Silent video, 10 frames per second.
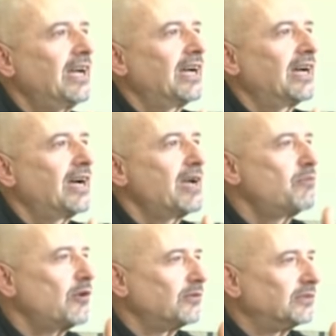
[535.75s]

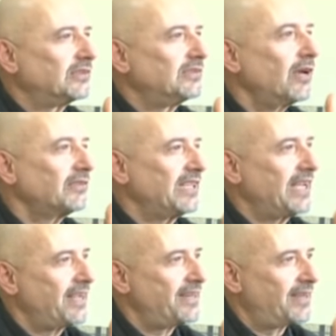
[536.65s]
abroad, not in
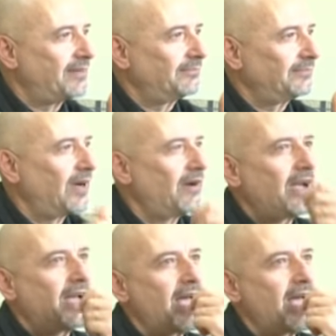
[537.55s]
Kenya. No?